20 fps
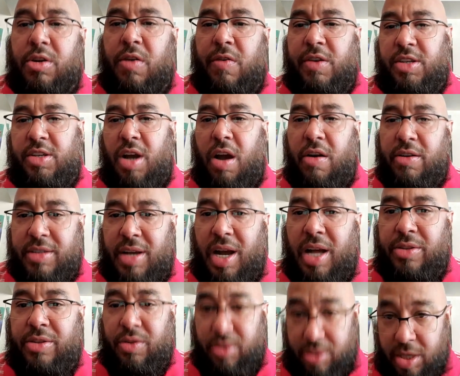versus
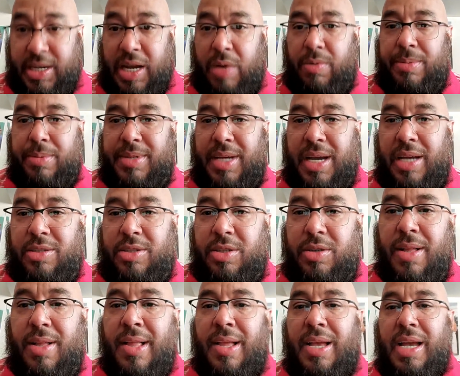horizontal. You get what I'm saying to you?